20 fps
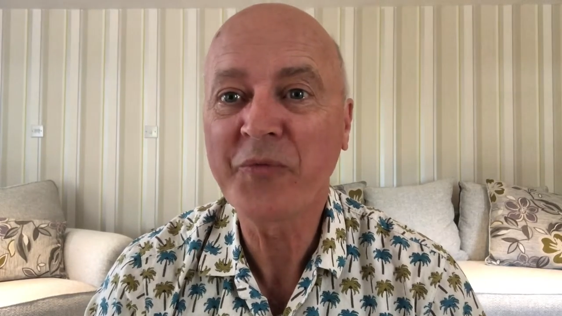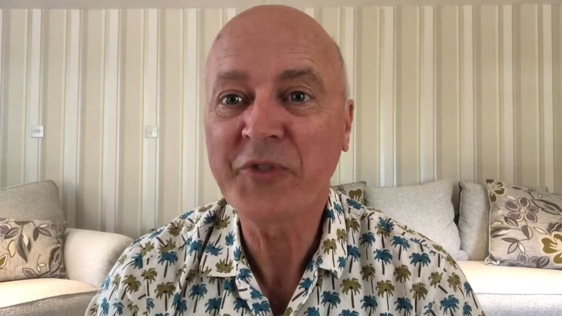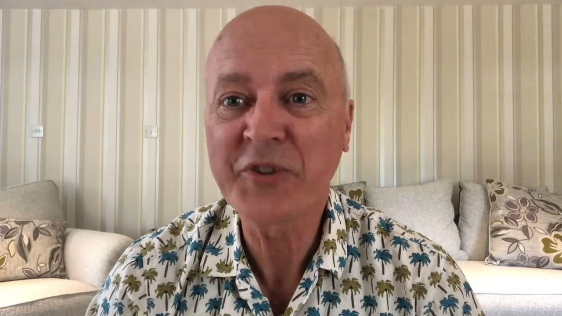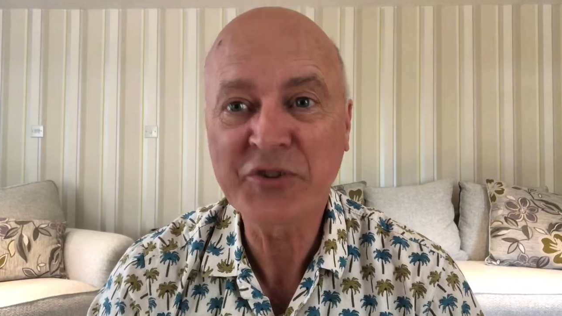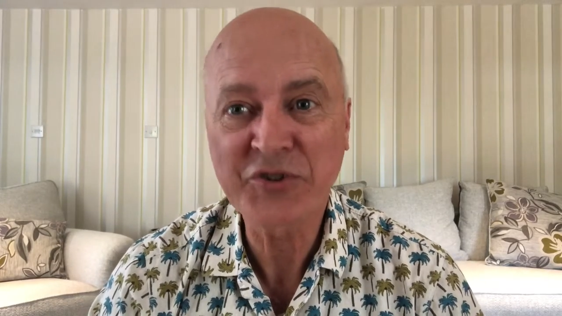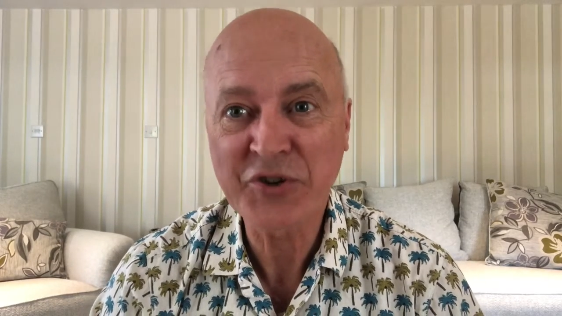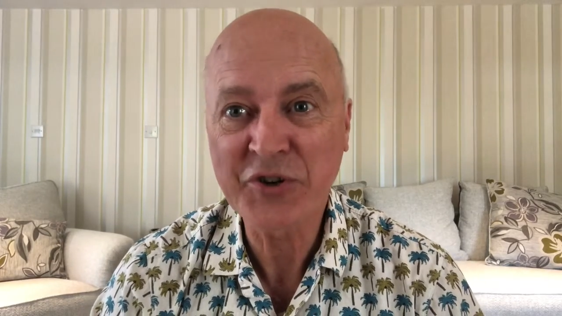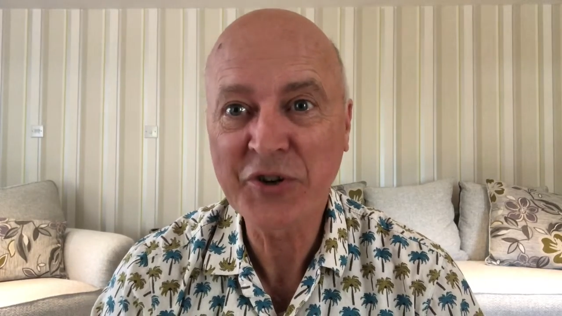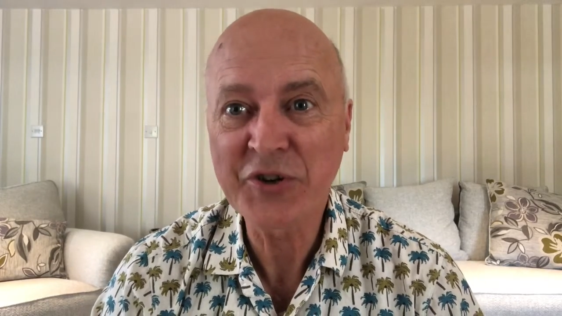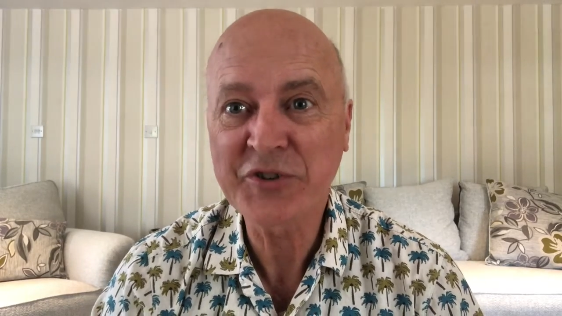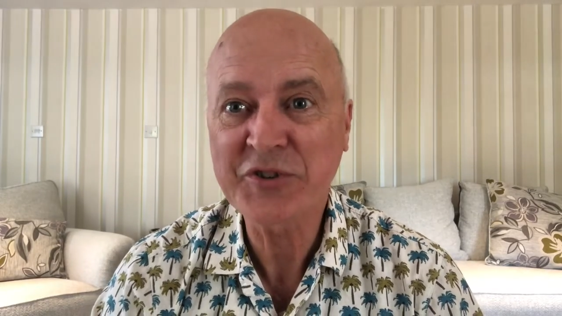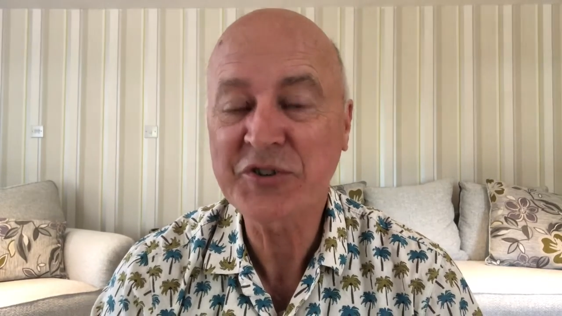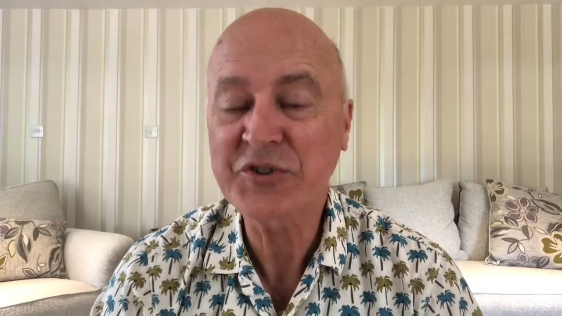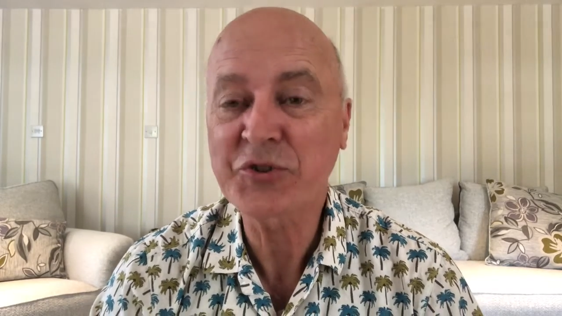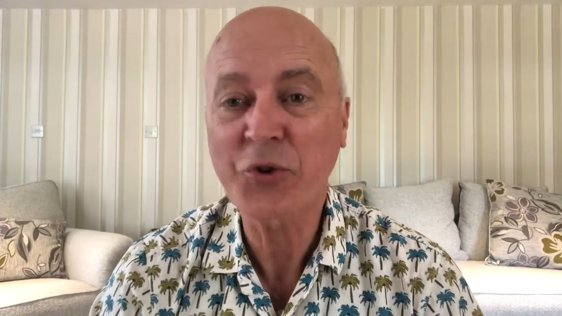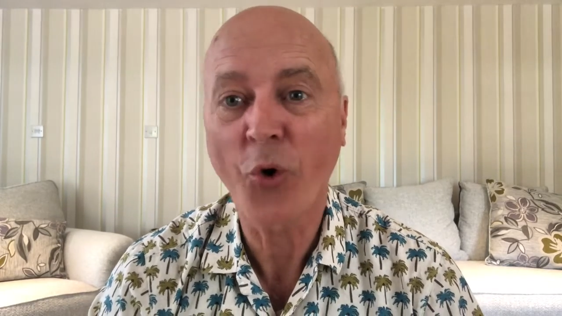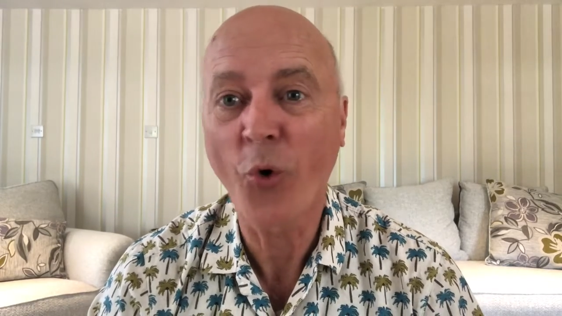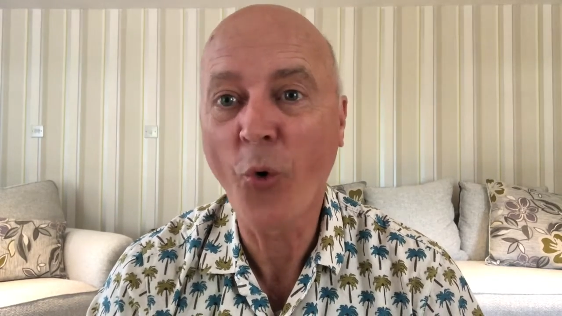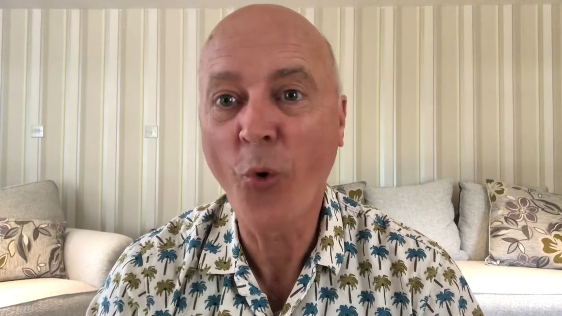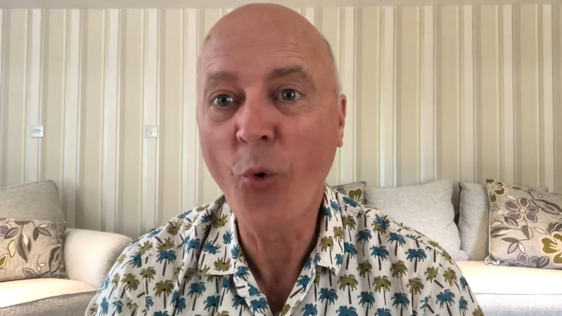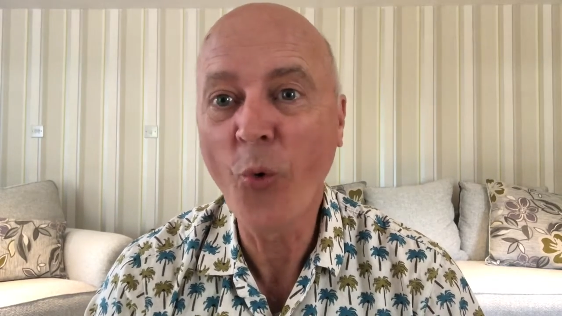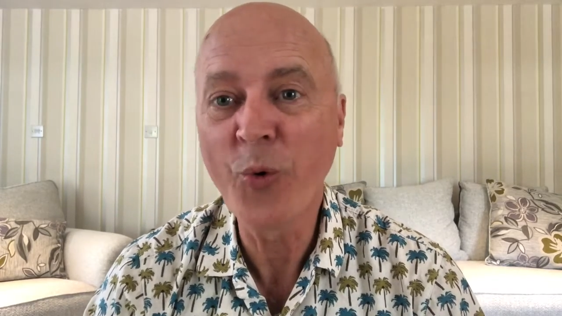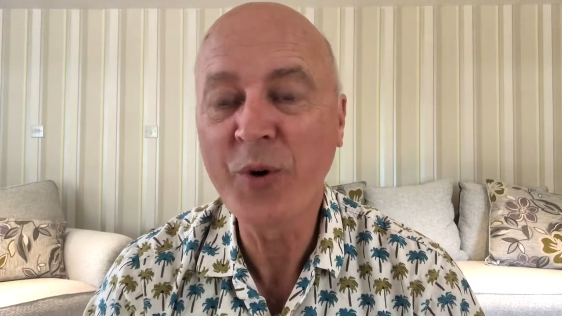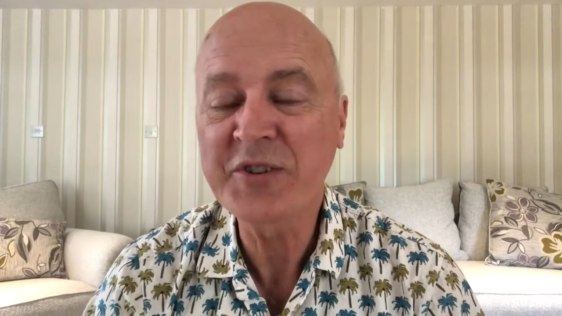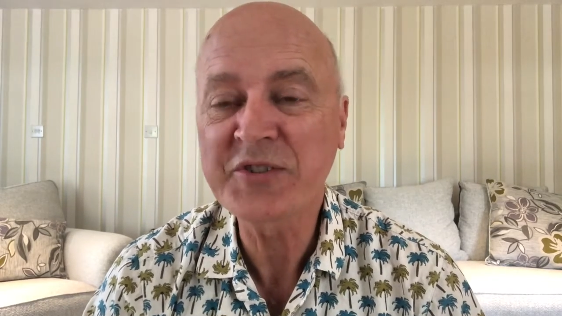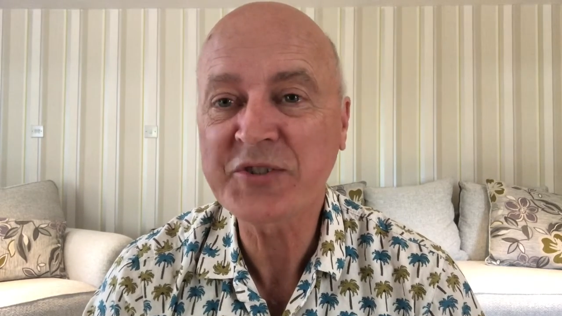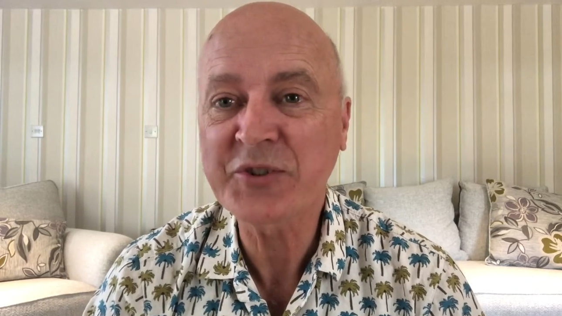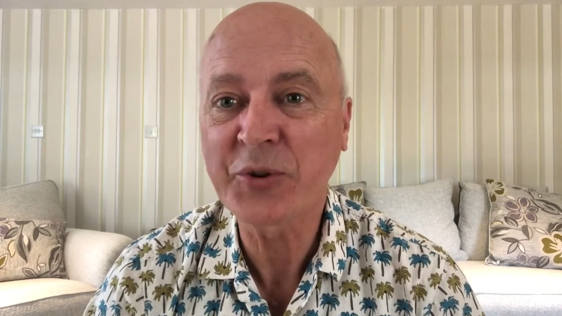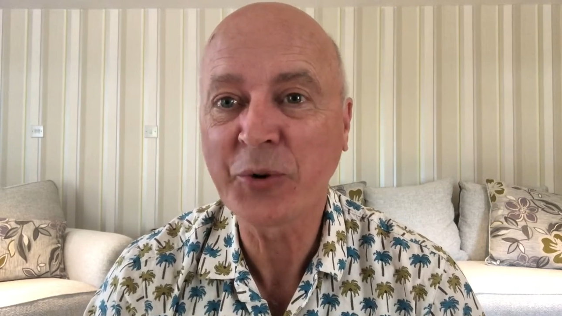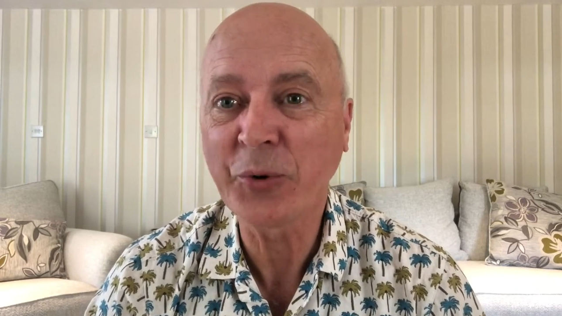the church is
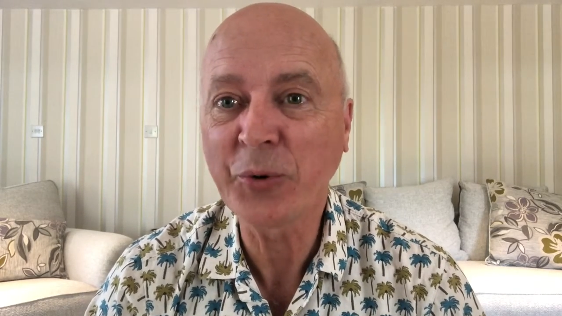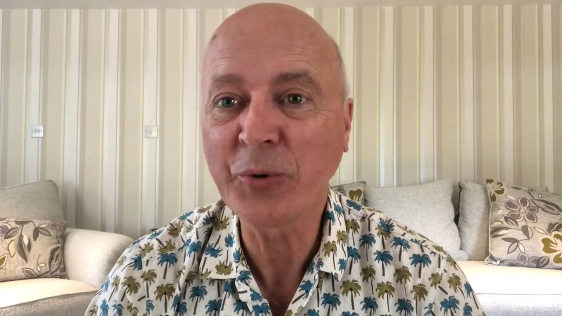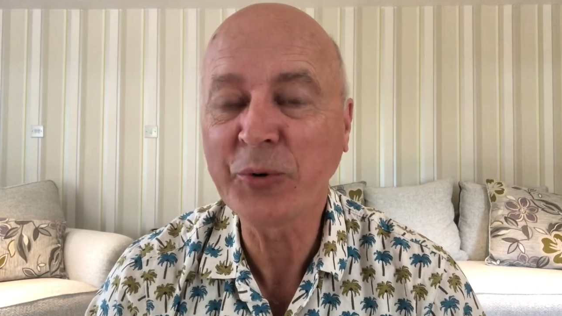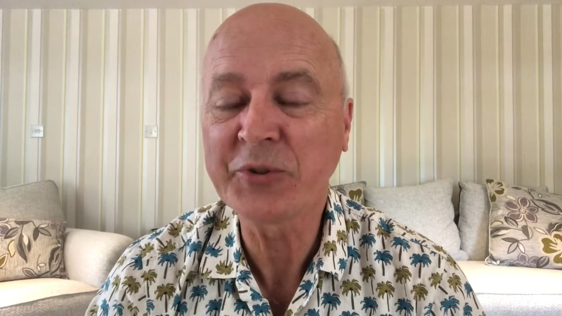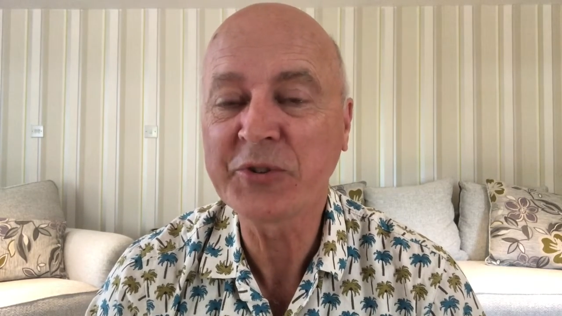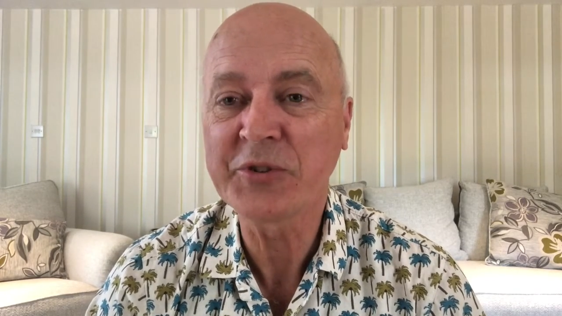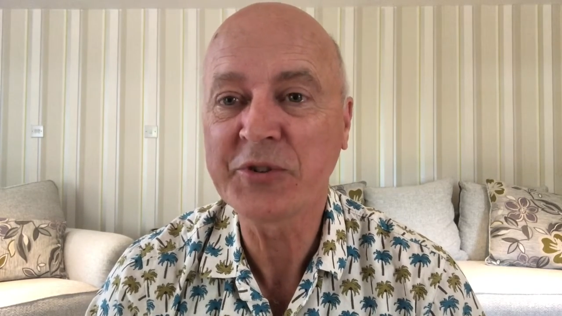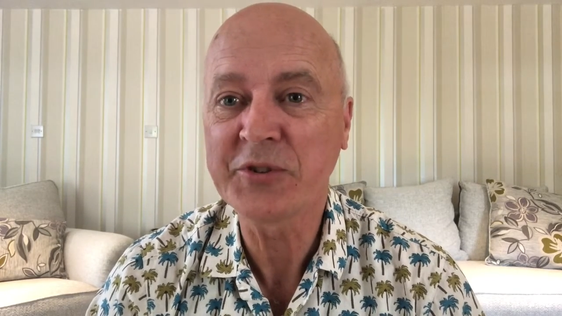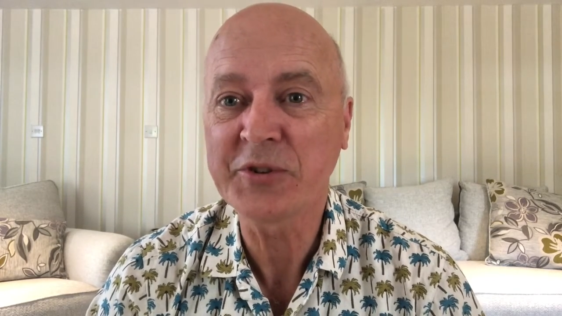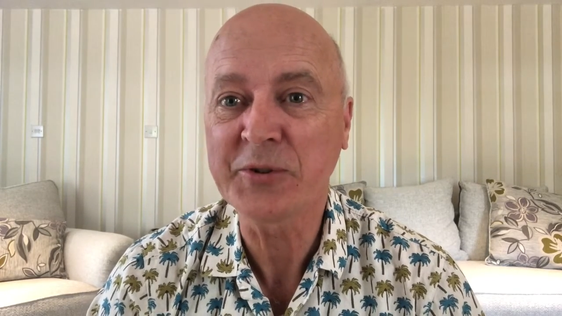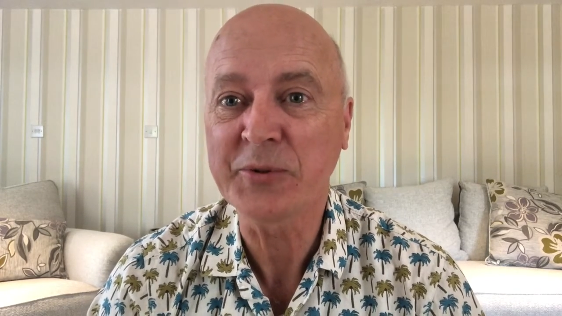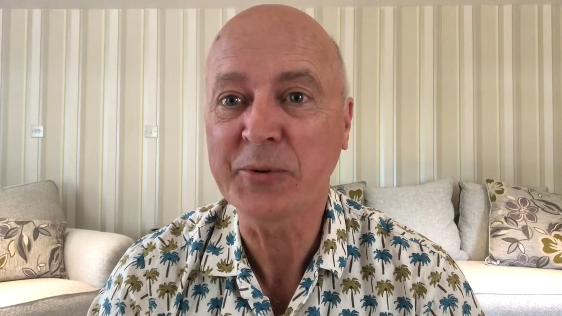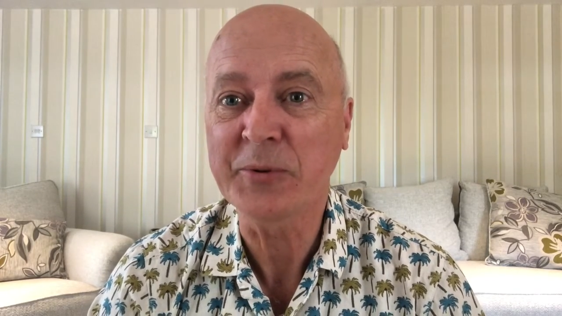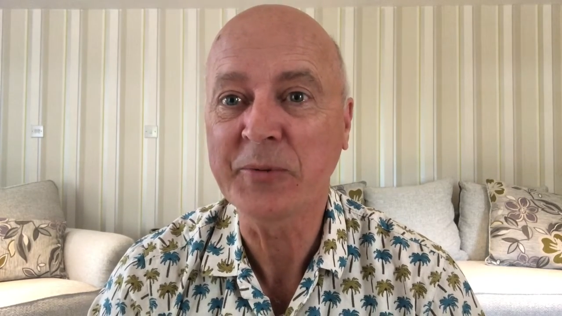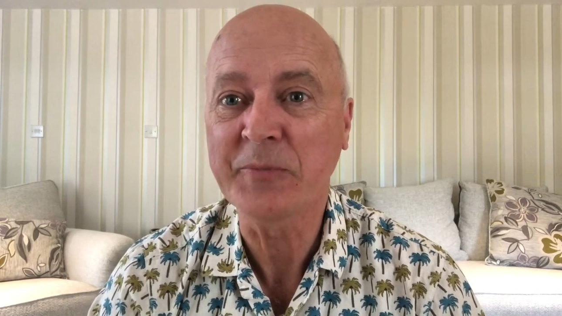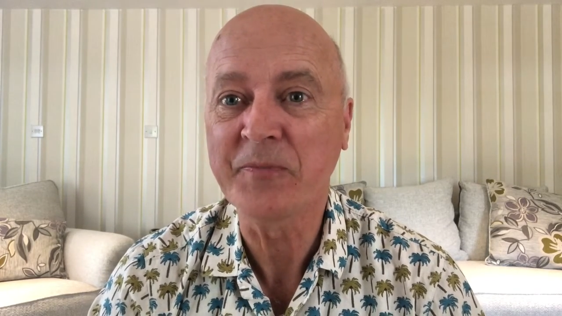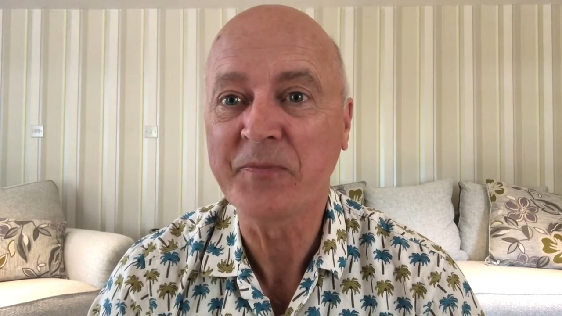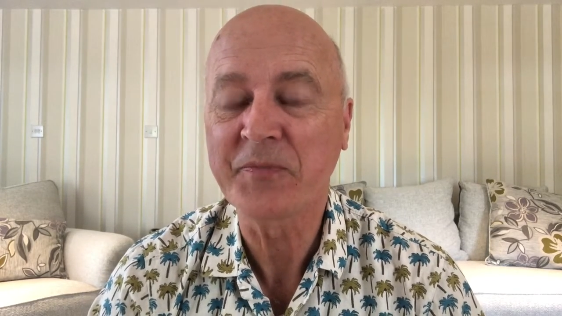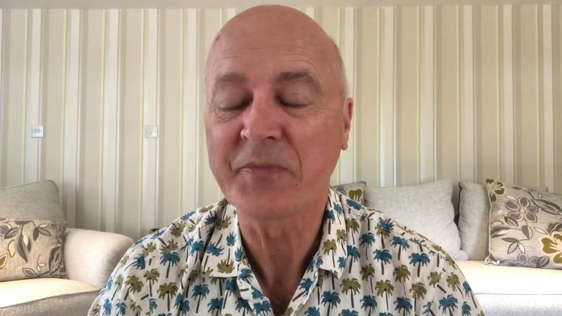always called to do.